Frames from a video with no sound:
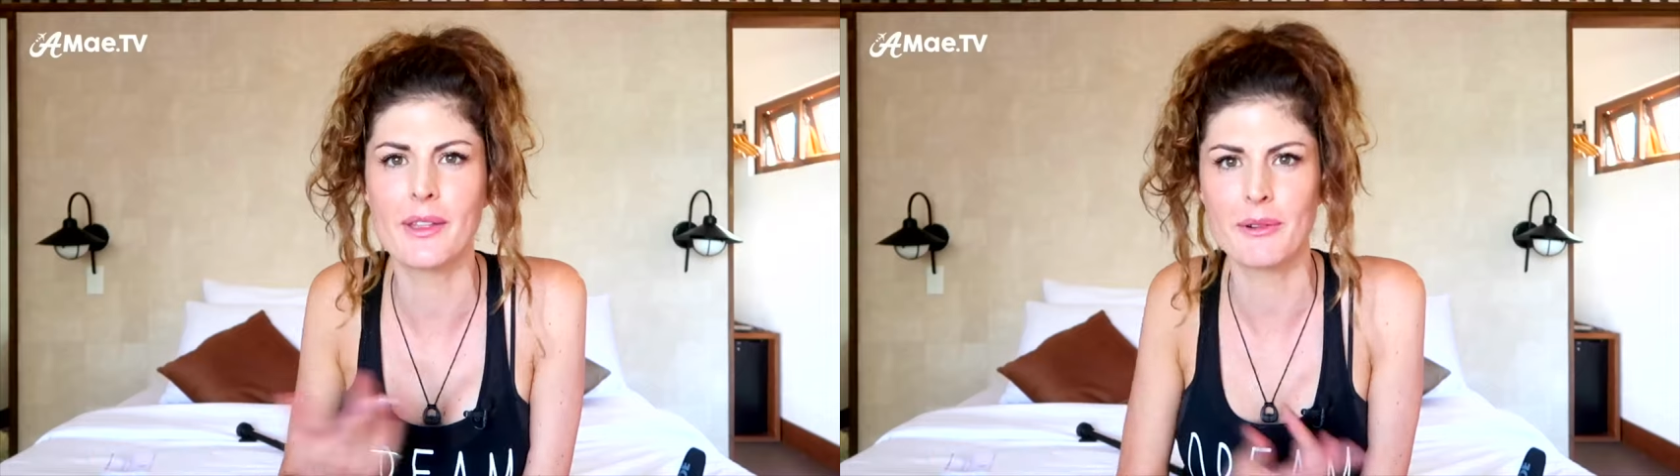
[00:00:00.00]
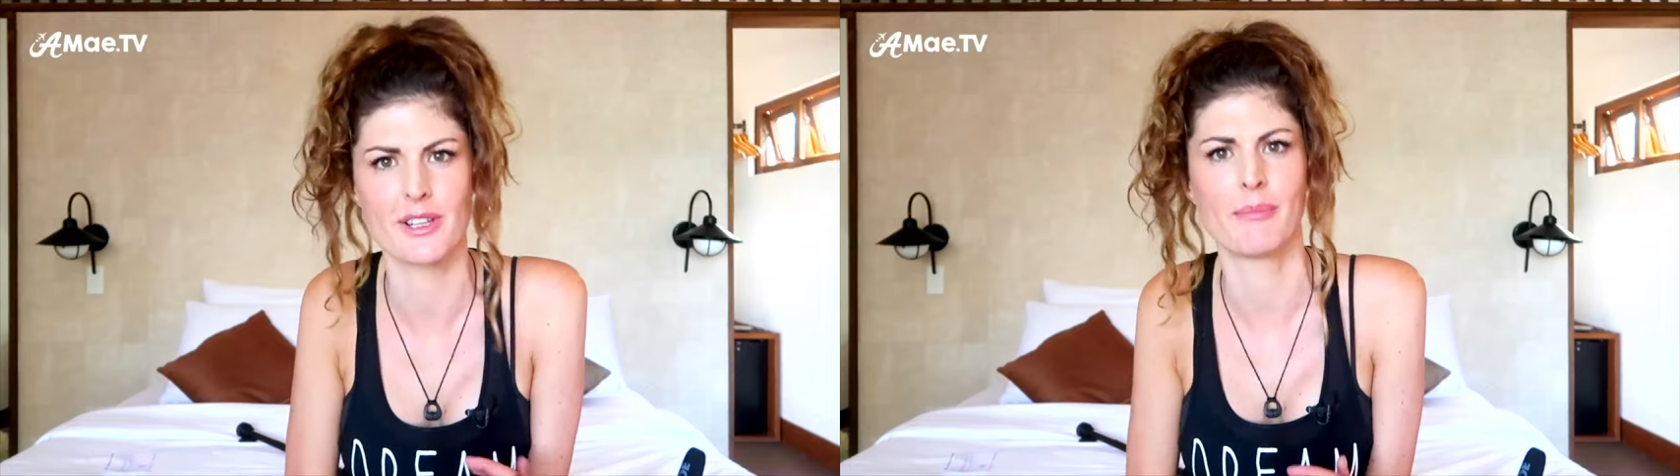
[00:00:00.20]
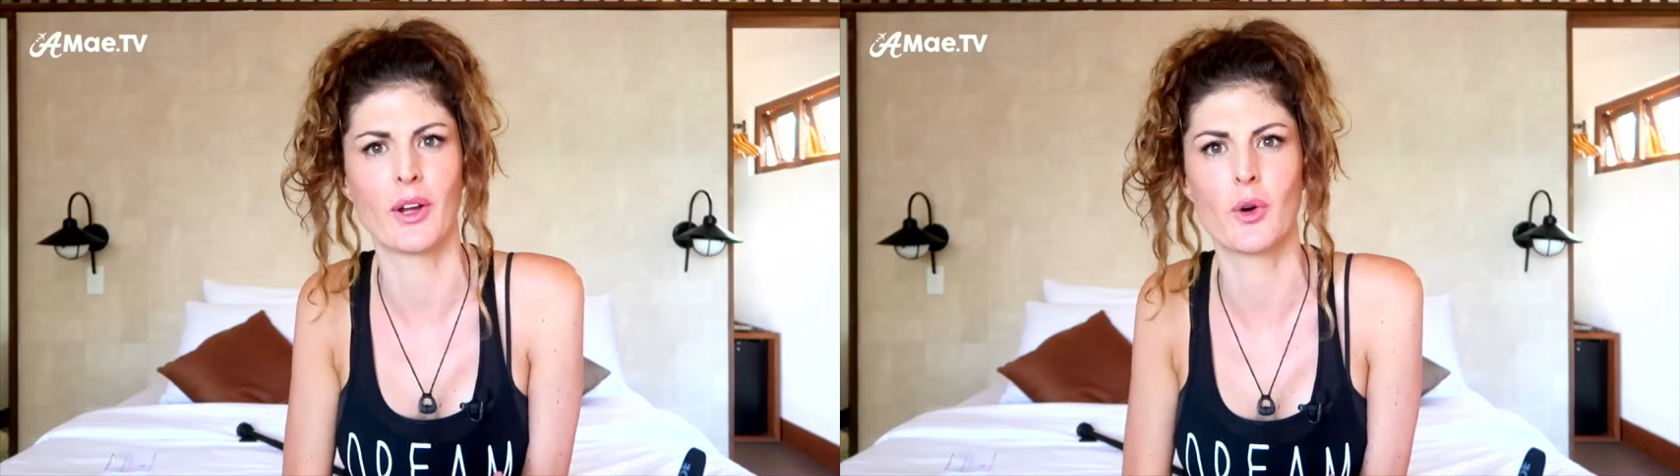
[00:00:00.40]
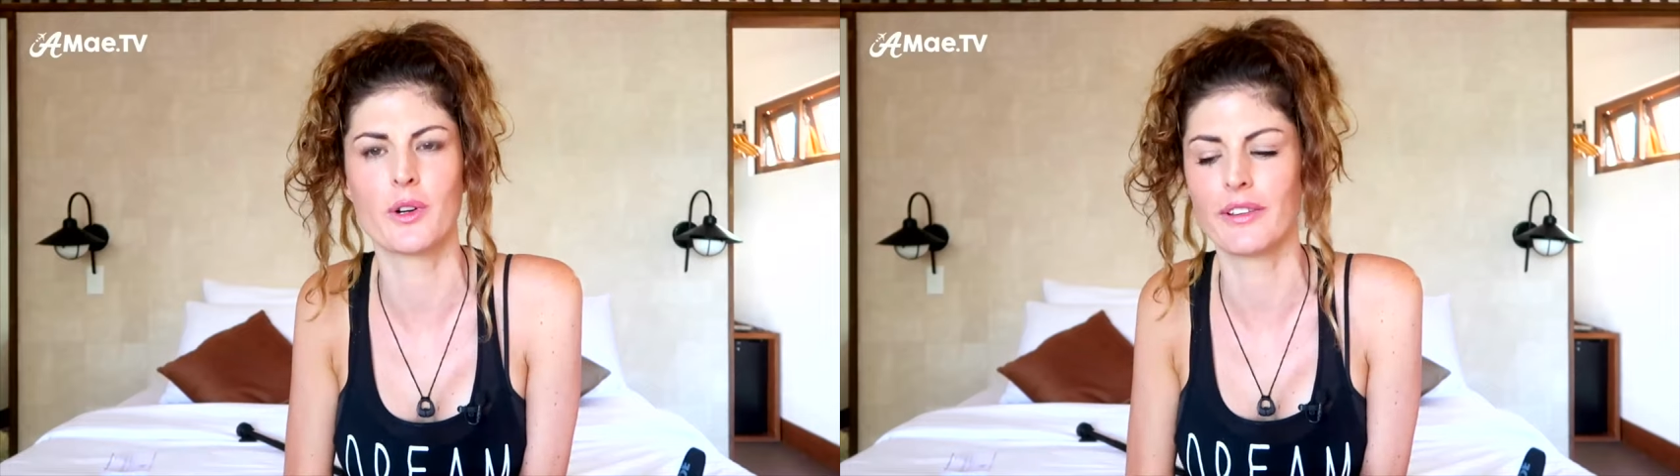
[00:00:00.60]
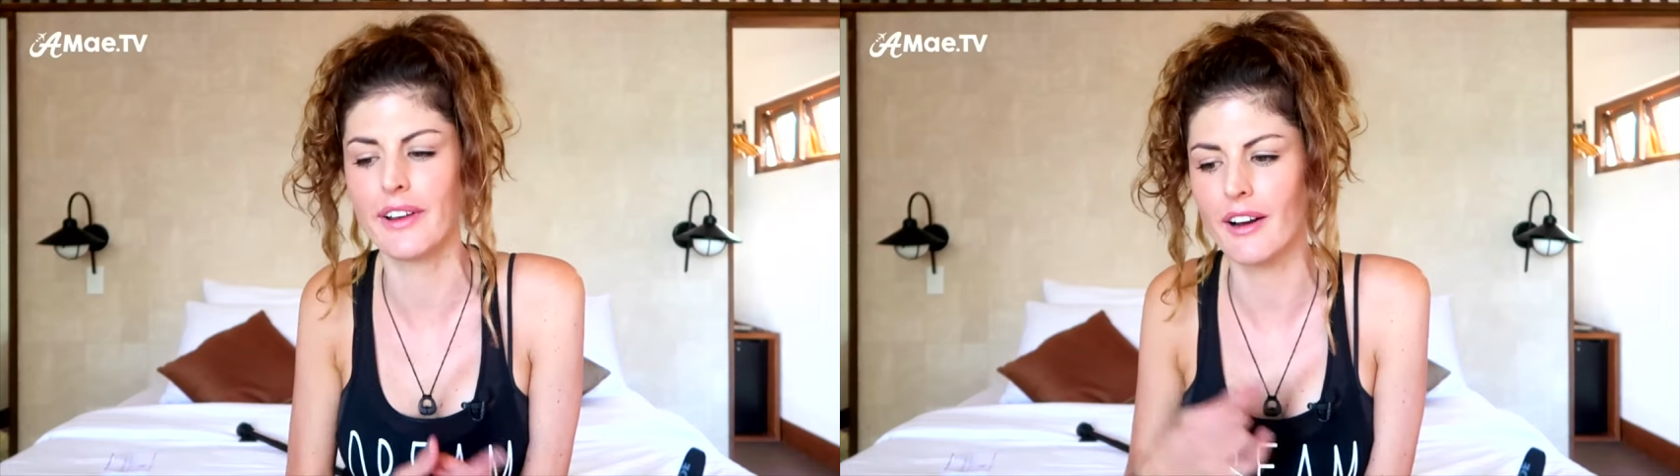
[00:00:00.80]
that was on my
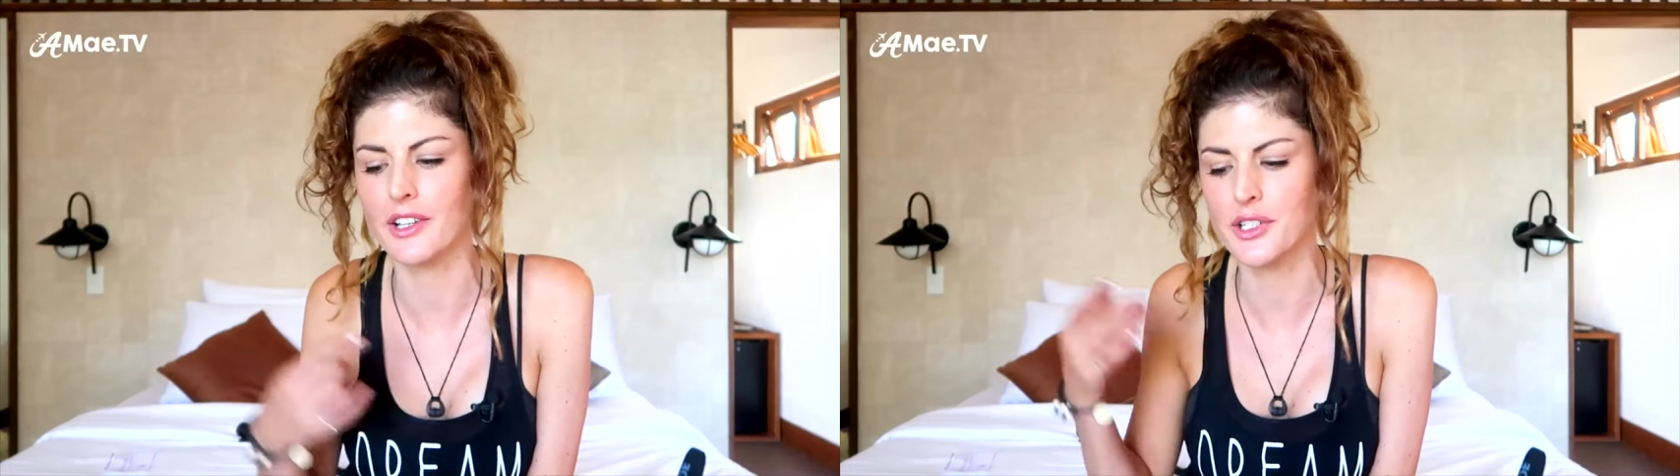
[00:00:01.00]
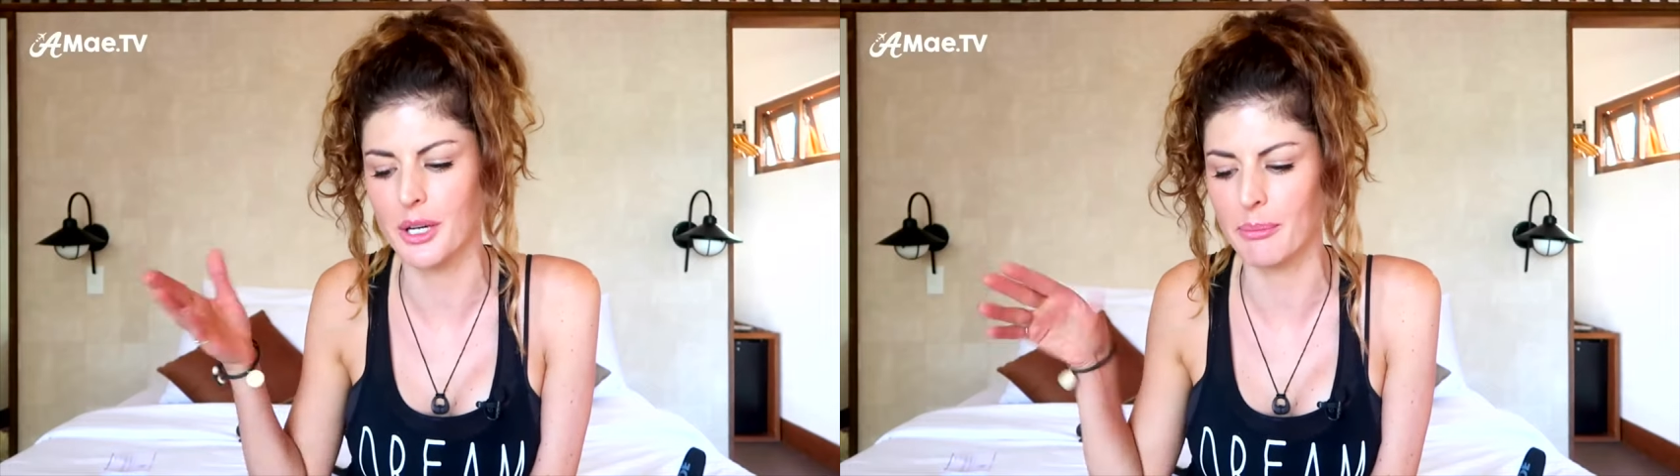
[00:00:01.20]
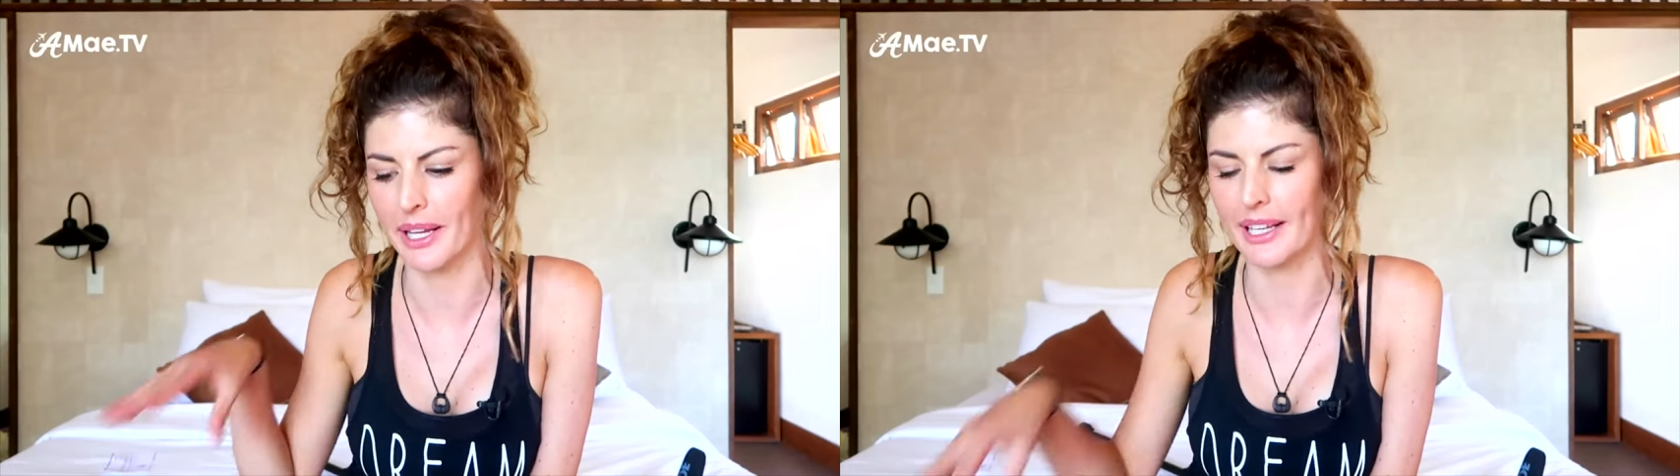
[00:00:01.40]
Cordillera trip,